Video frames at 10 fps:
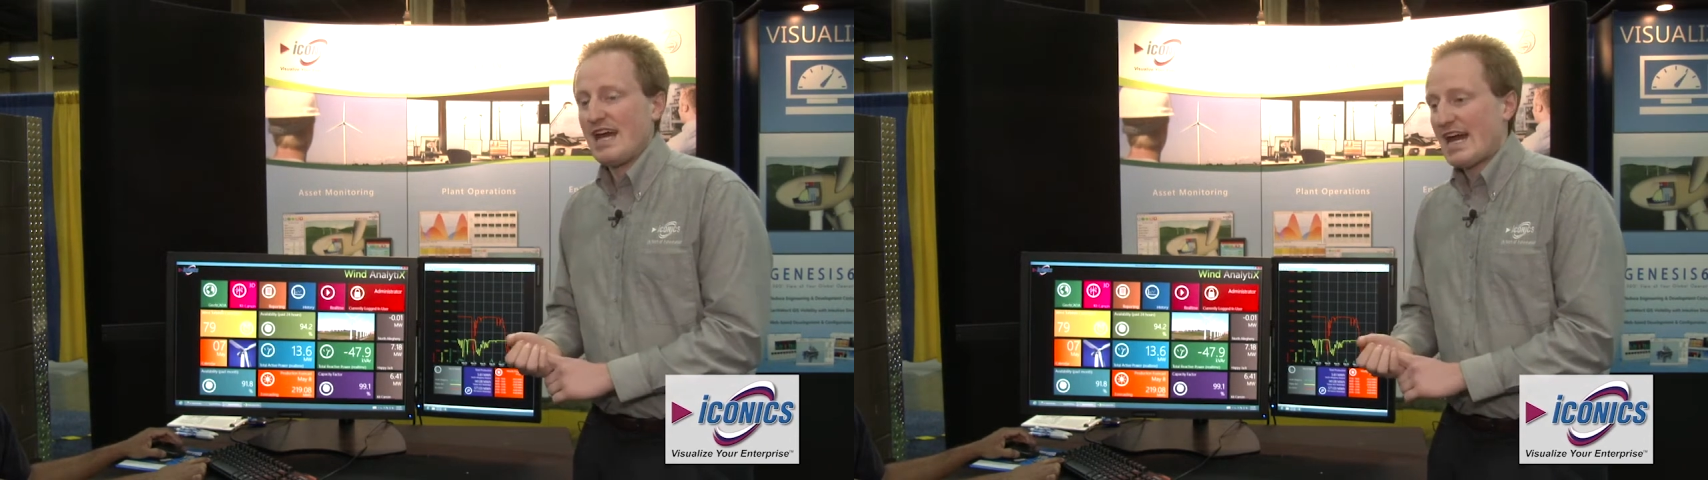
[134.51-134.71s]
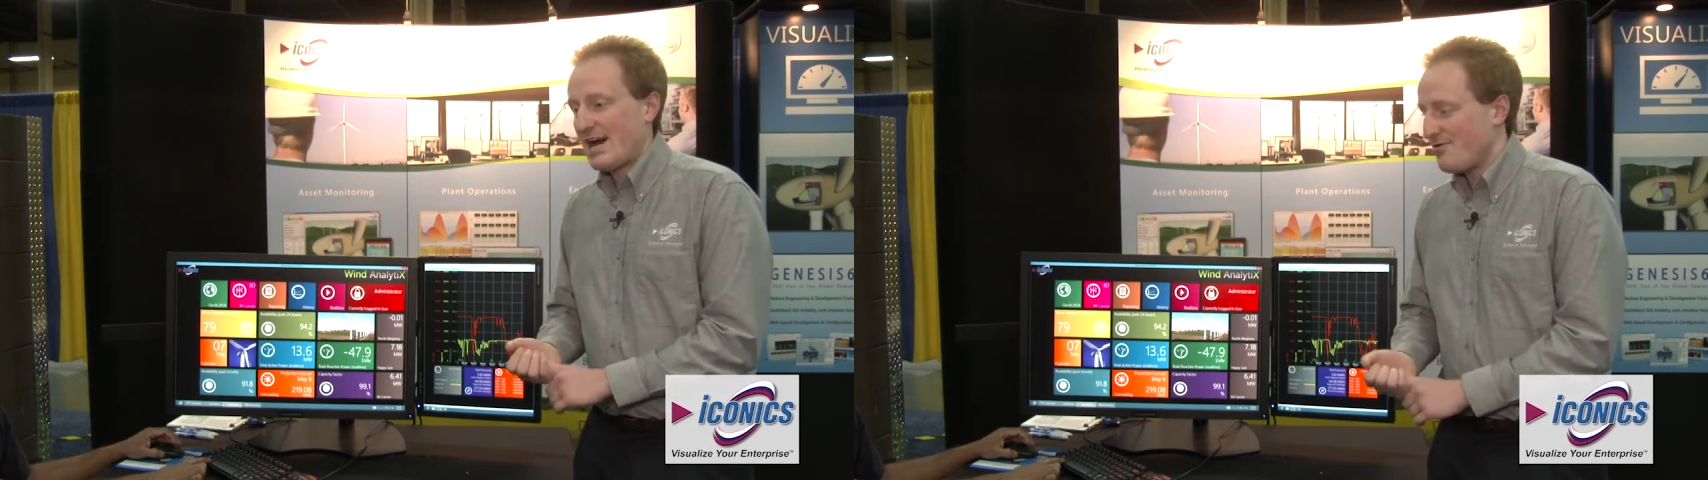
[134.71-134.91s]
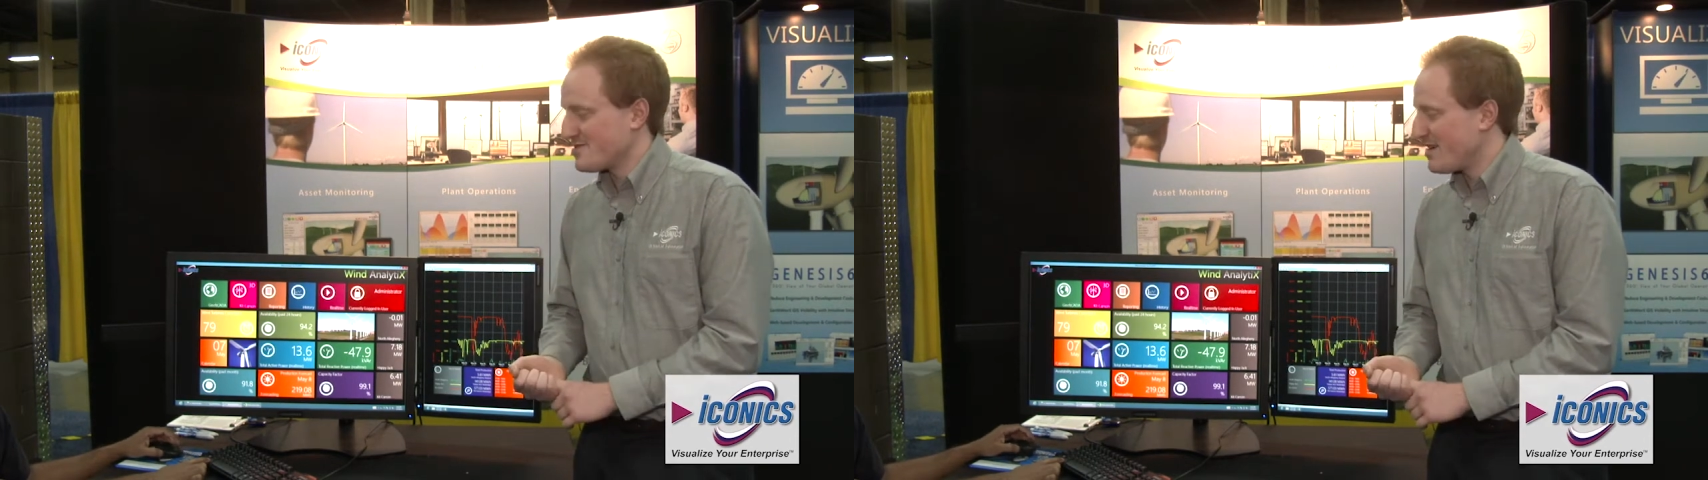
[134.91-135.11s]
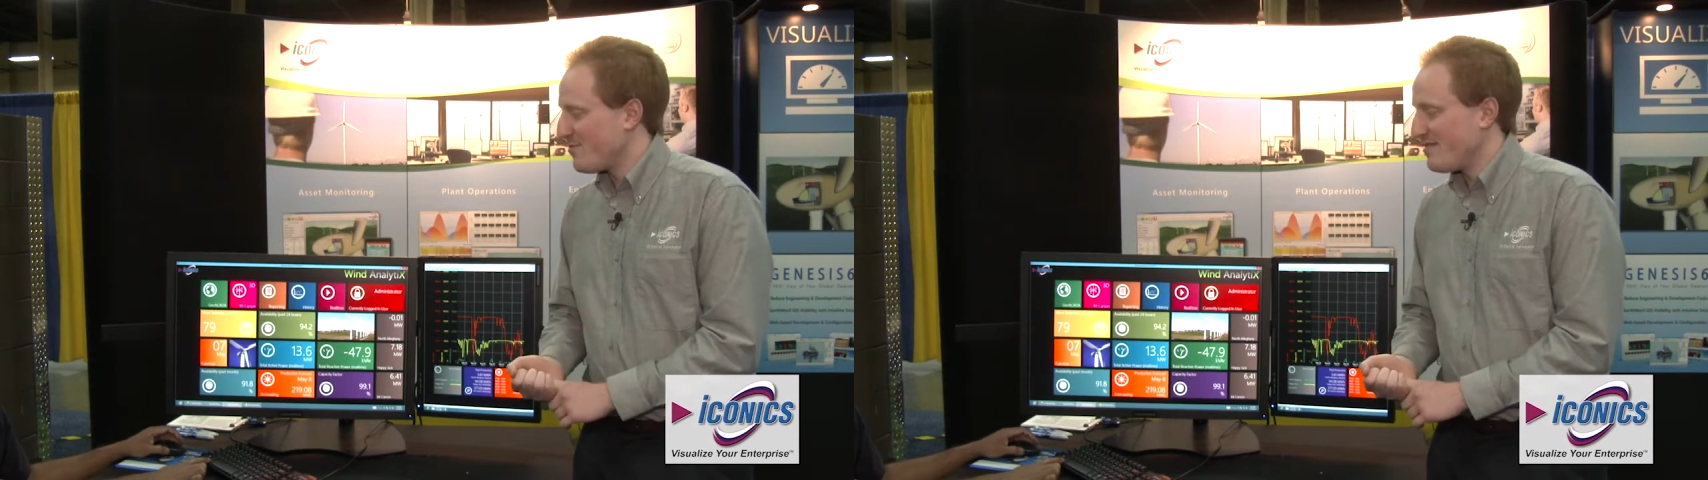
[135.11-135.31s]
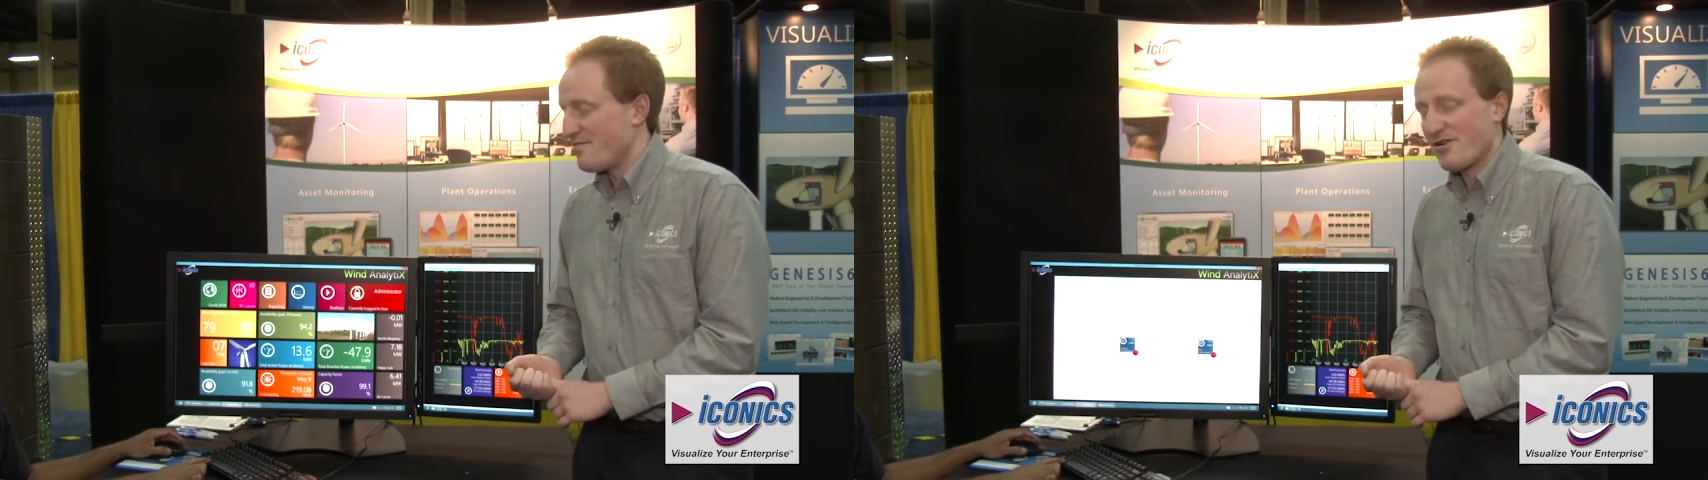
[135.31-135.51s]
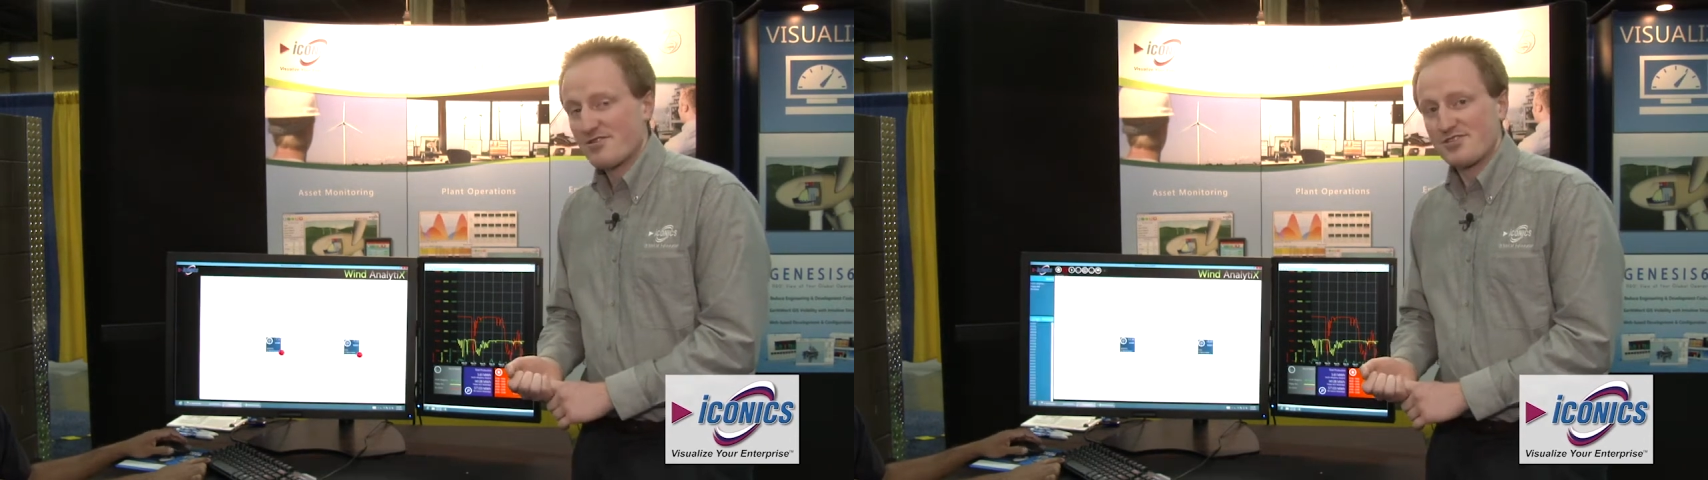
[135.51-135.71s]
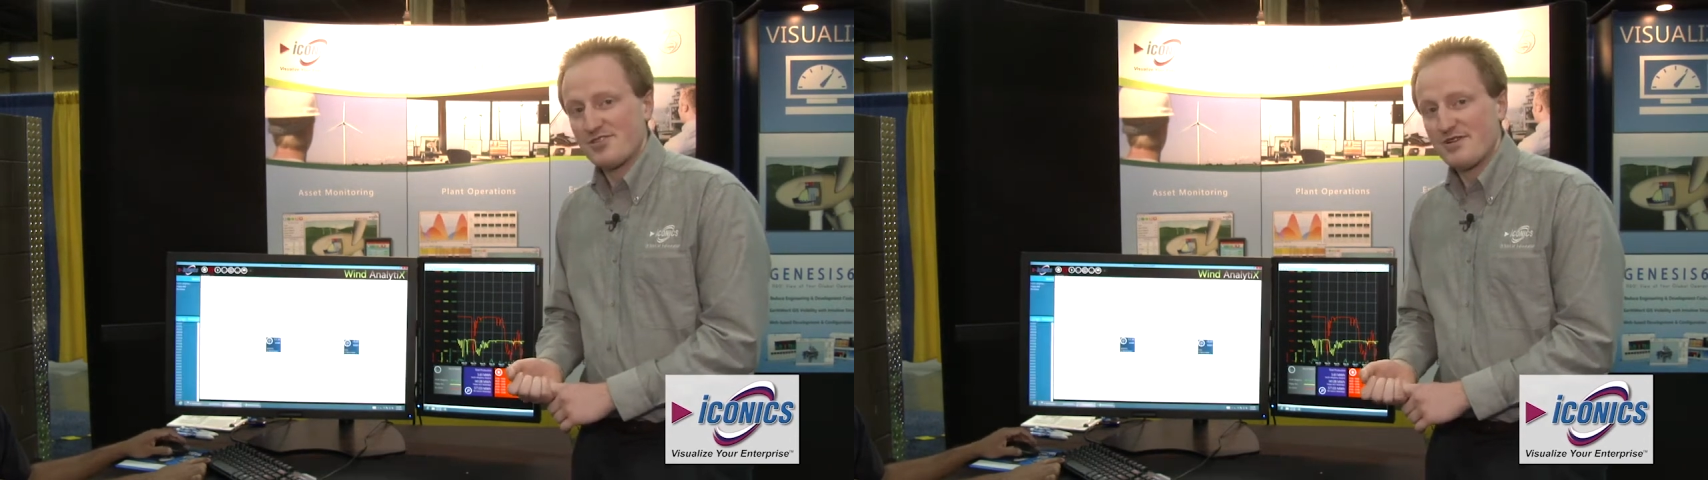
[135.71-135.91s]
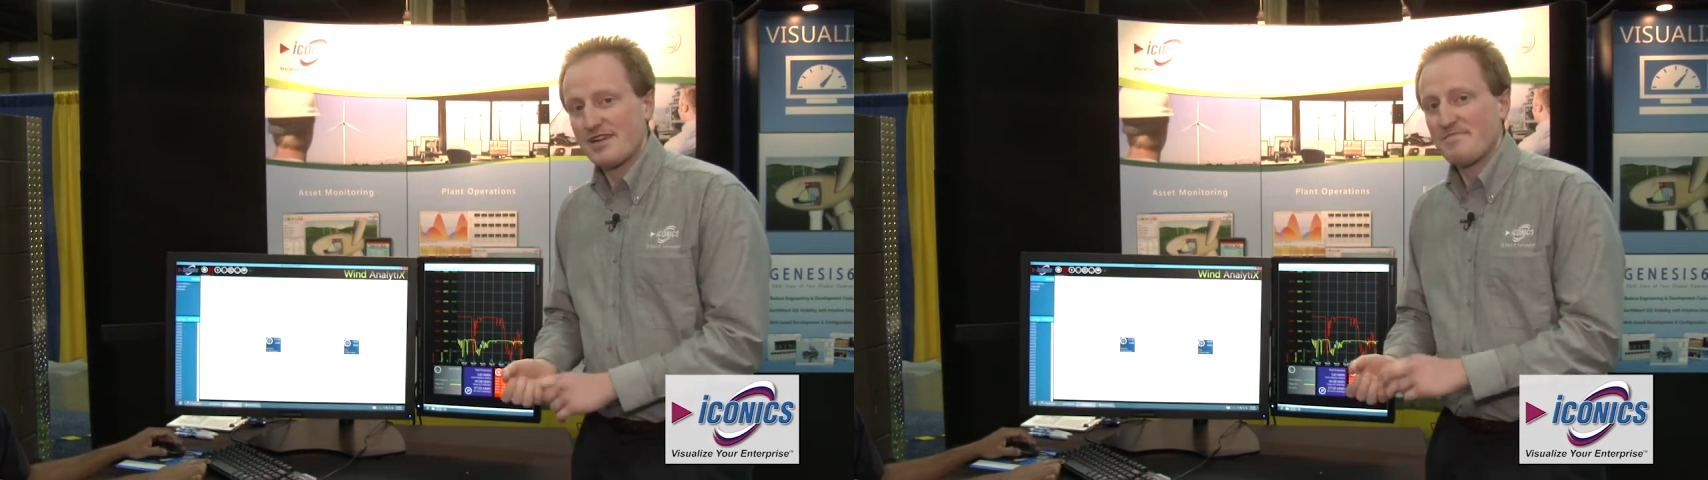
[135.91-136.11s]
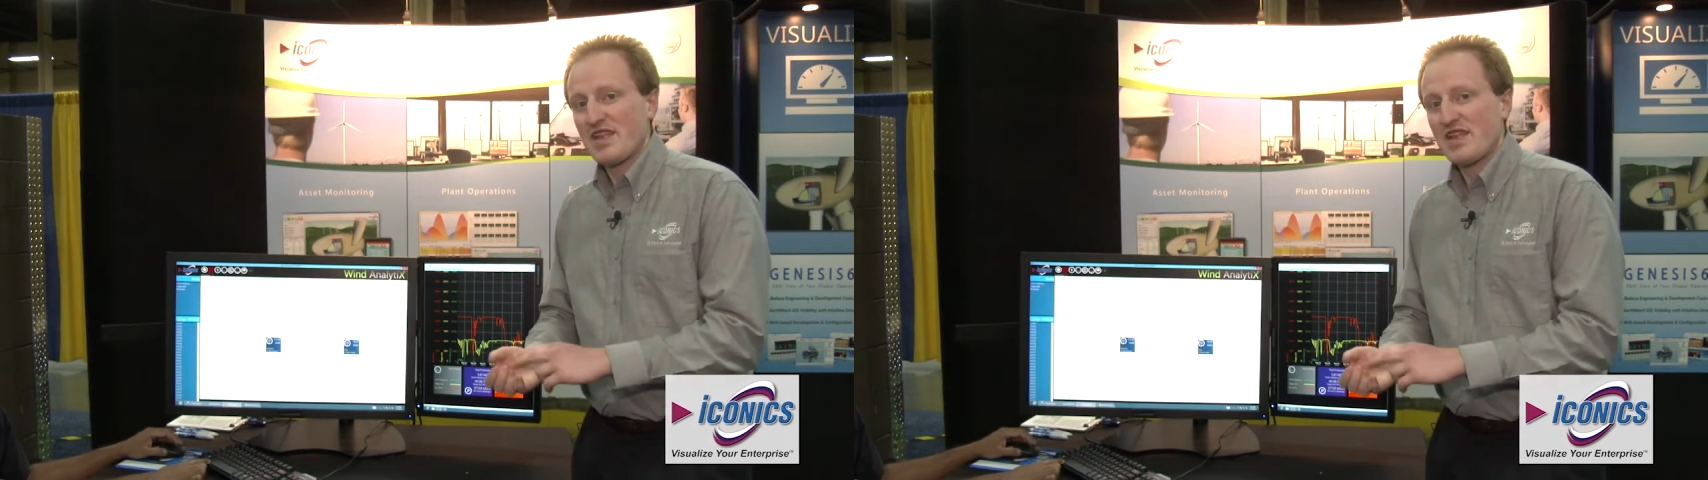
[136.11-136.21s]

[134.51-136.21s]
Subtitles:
how is my wind parks doing?